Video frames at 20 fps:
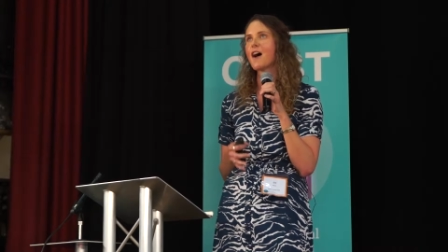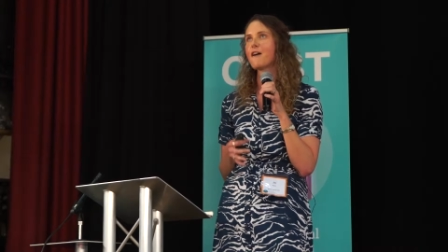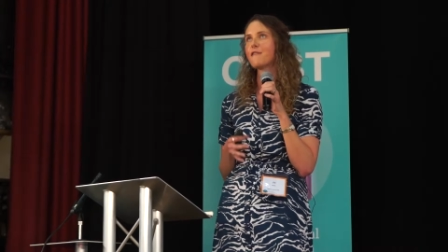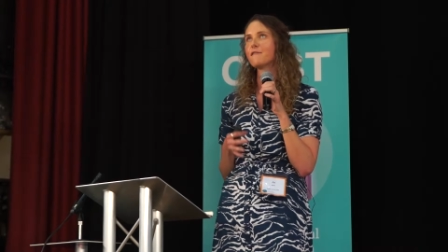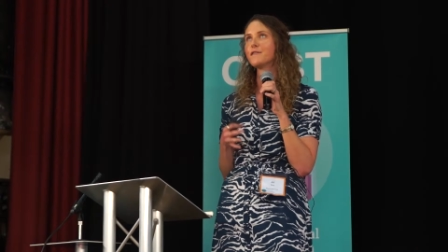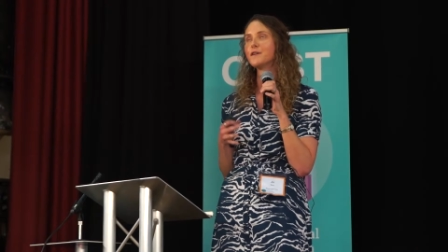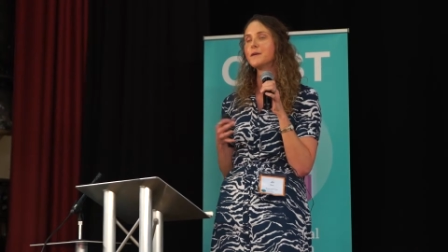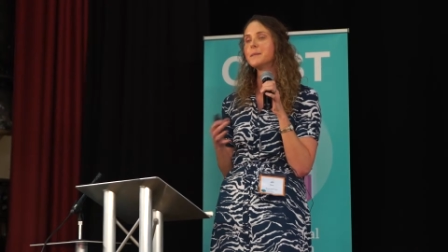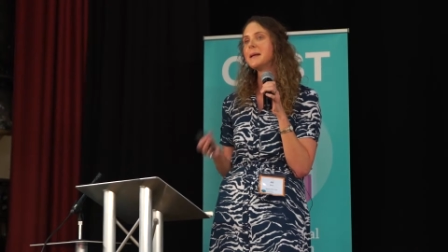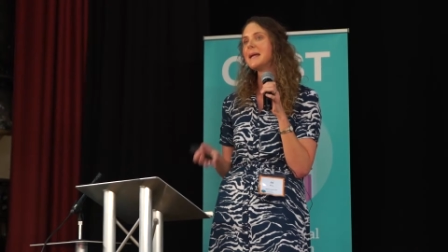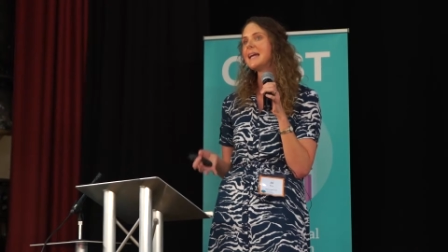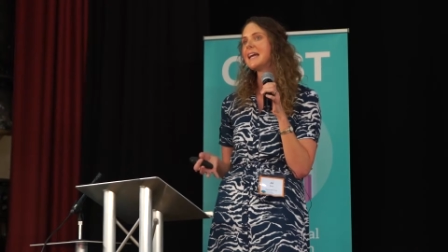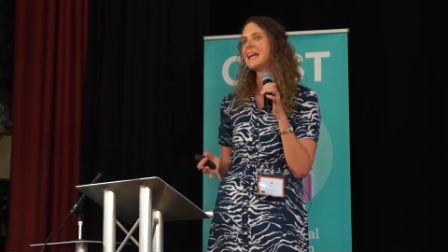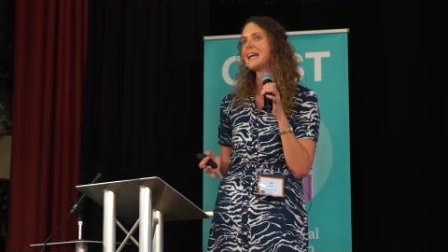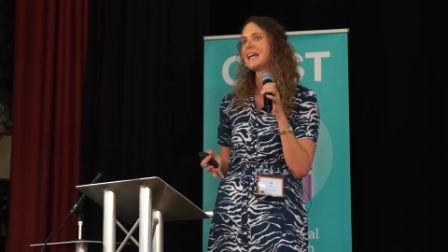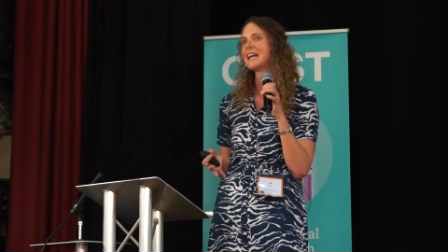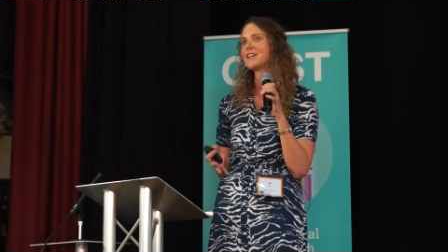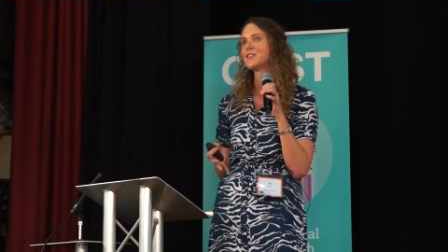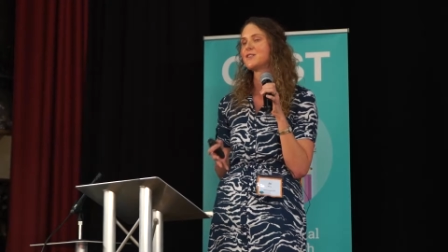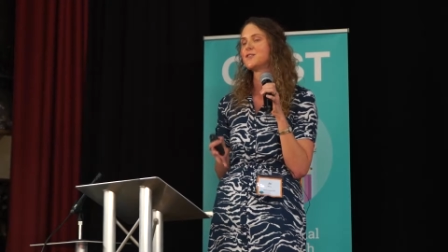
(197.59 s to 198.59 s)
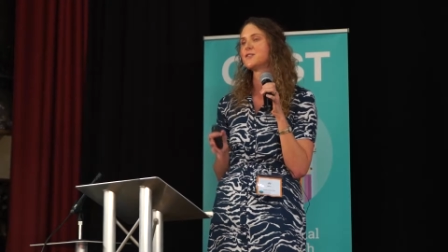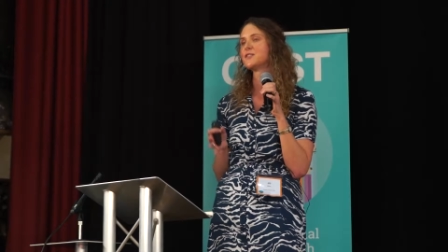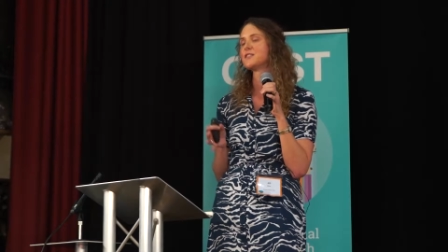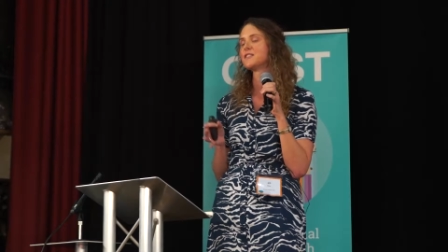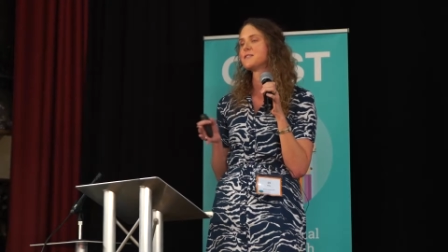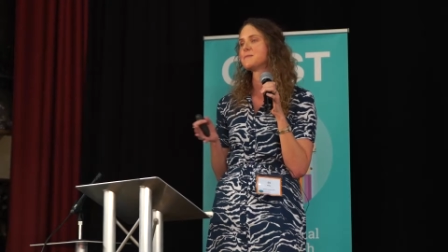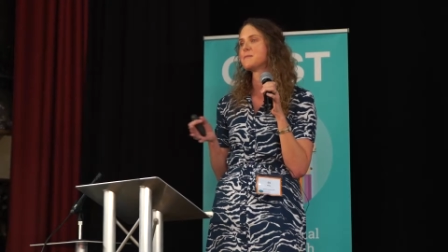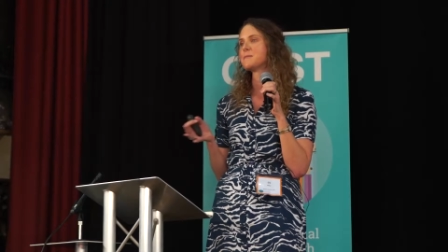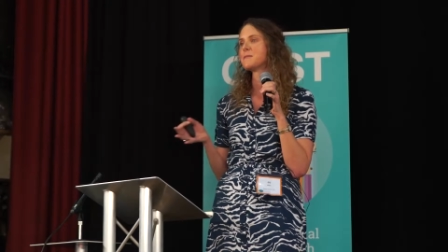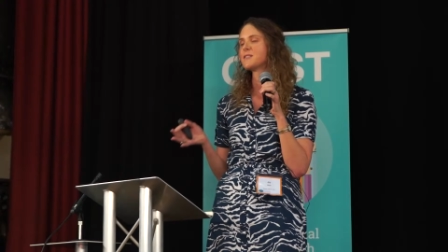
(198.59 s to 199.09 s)
for me, you know,
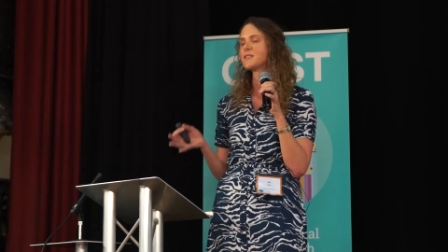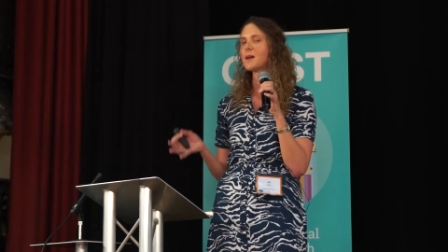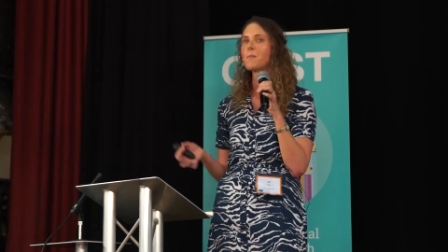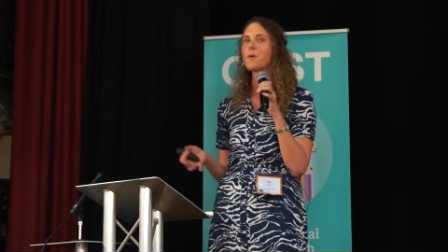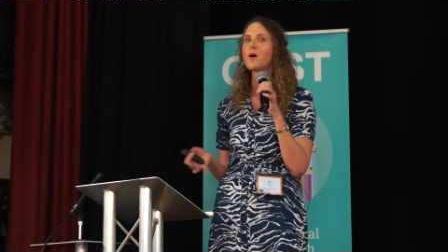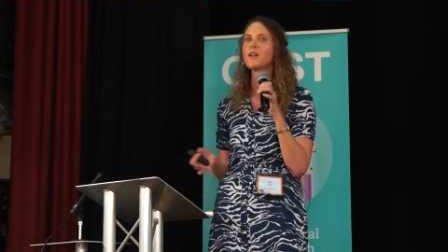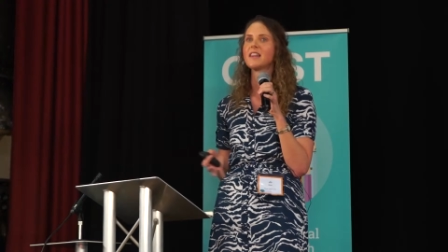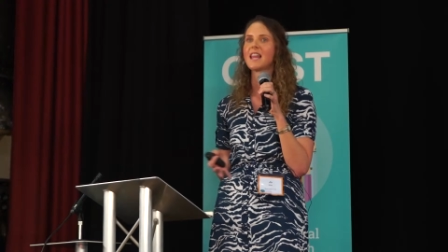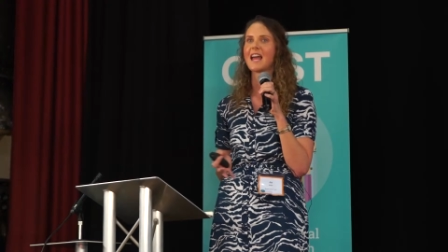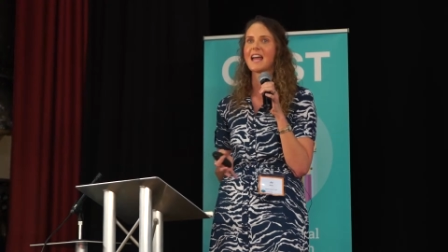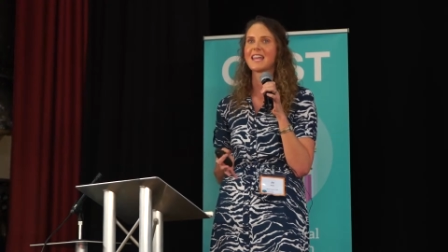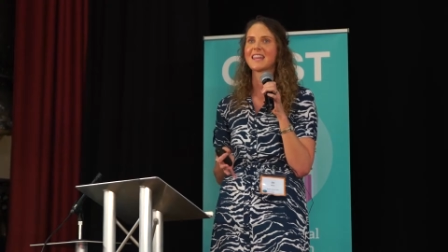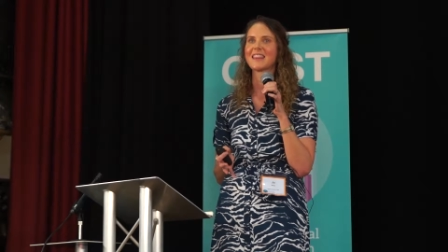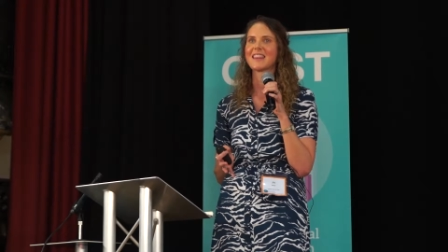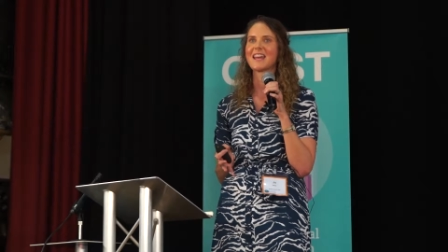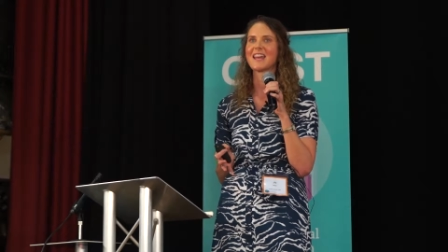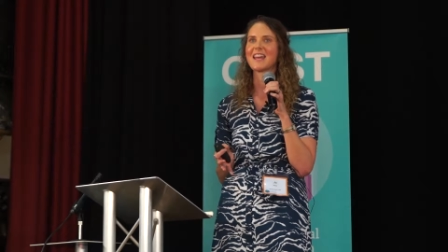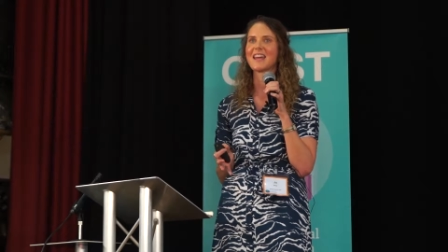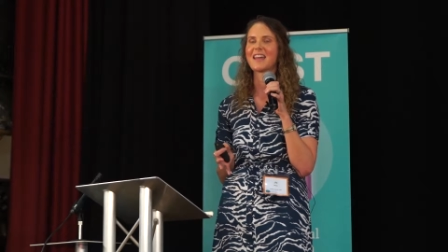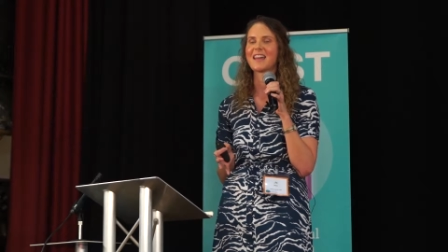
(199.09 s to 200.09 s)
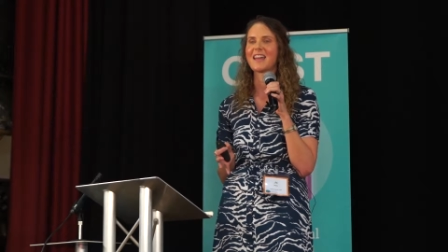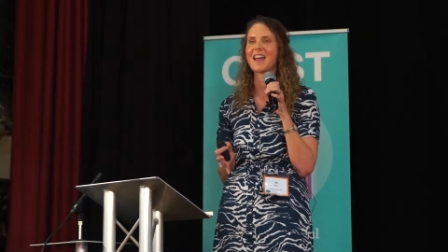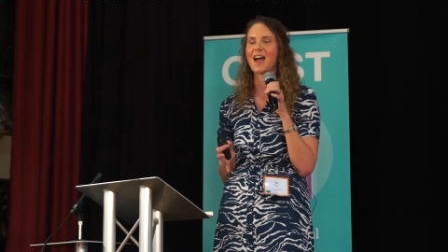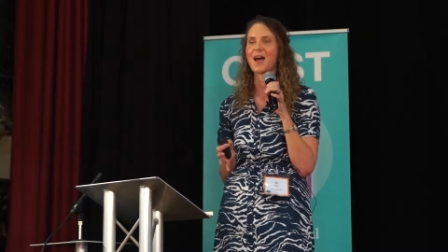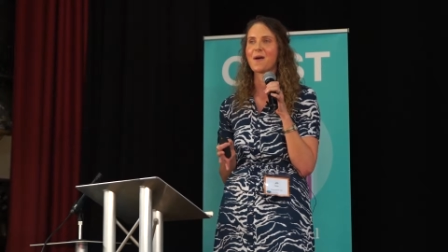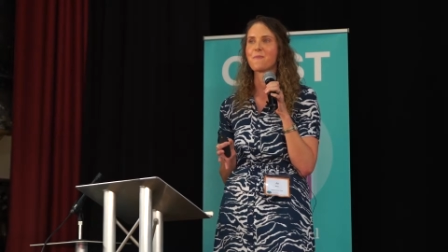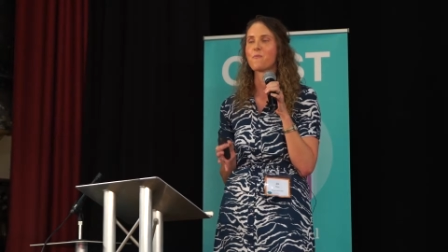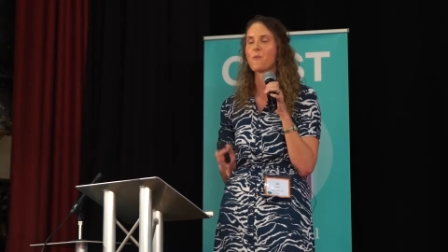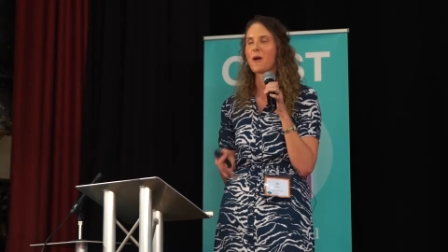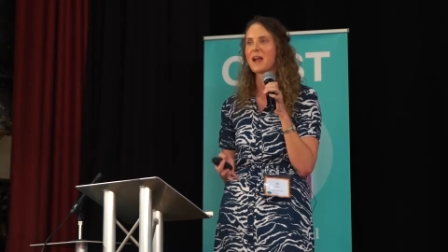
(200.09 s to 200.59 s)
somewhat like the
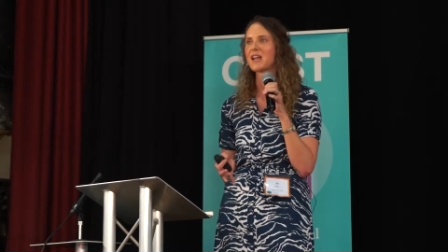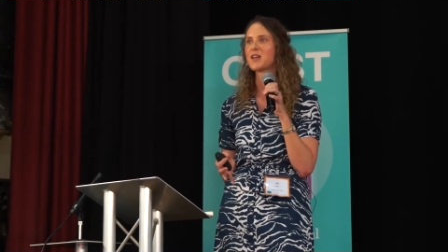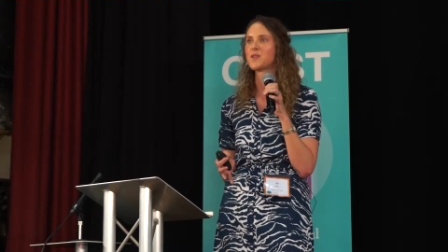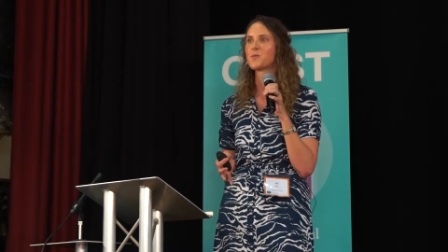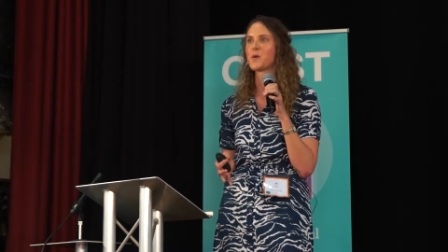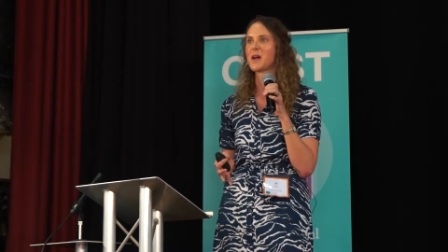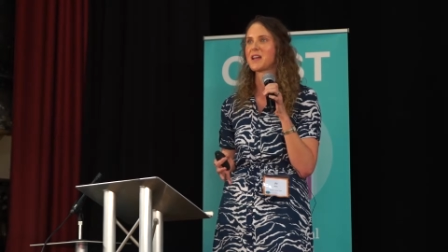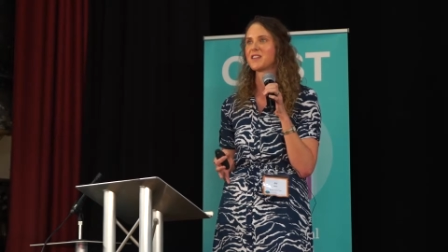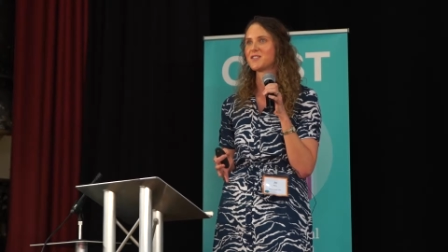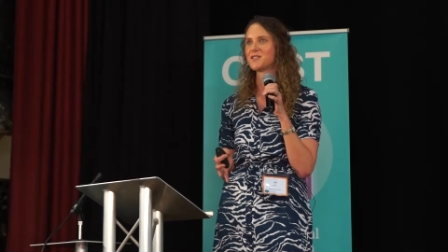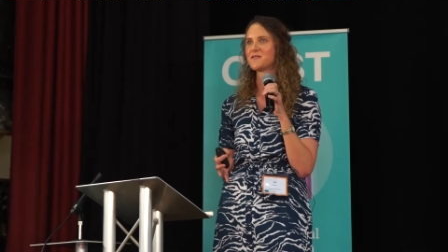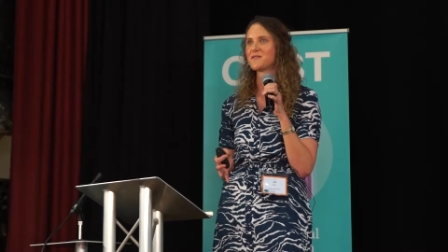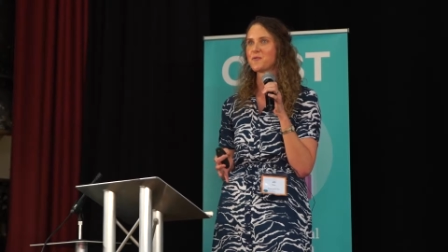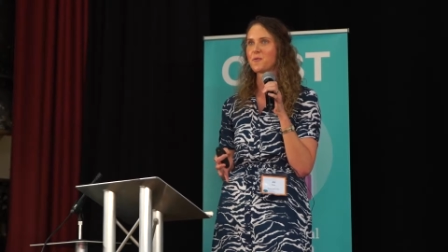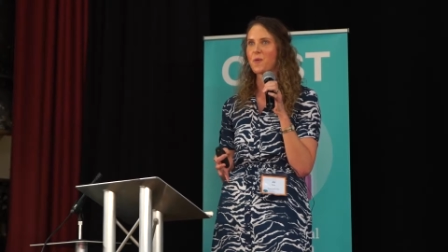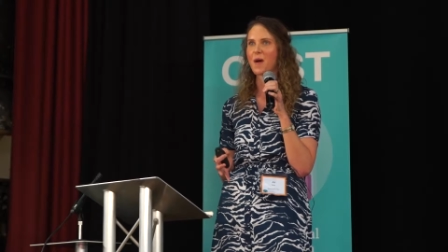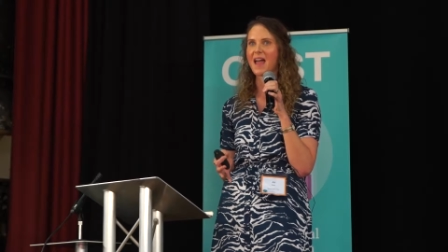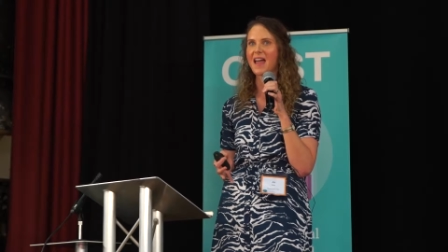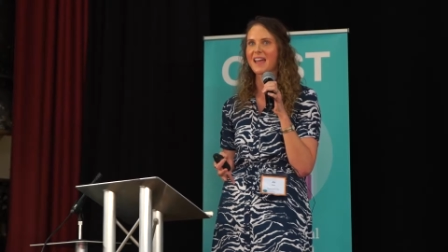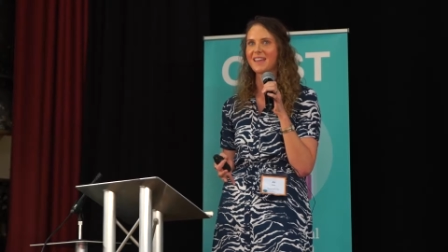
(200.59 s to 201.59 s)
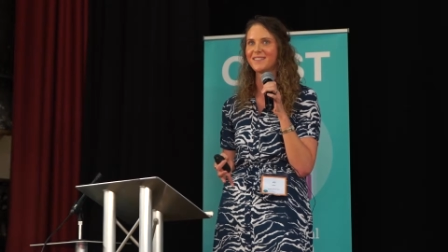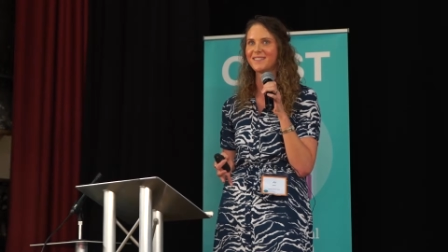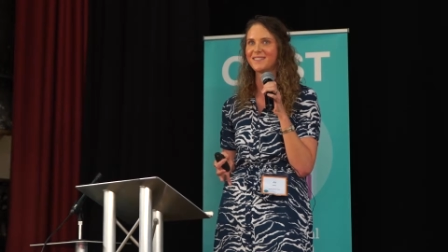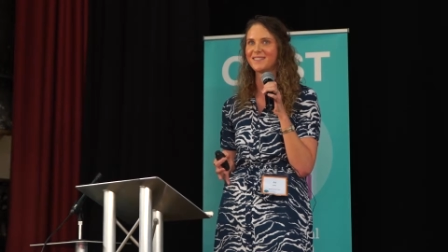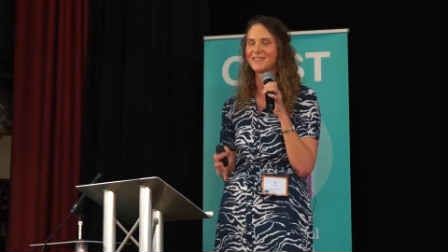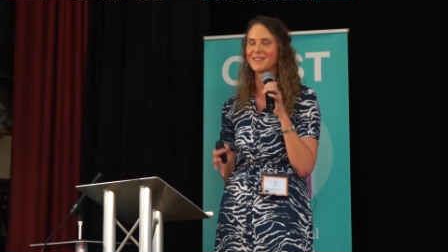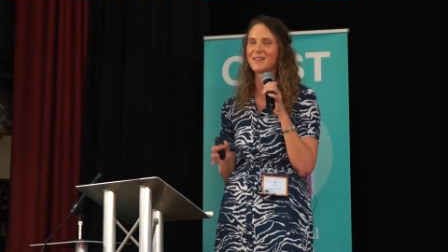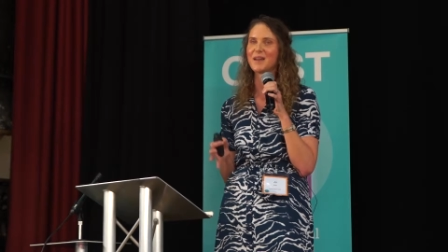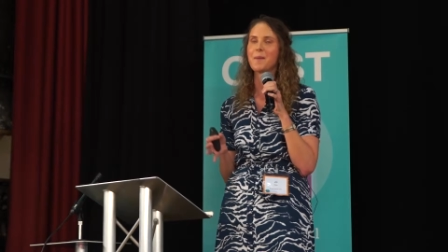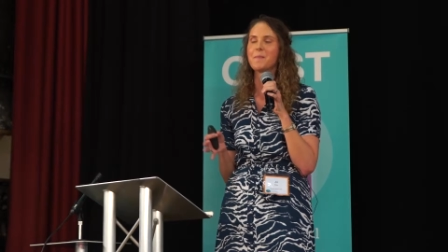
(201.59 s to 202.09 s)
Wicked Witch of the West.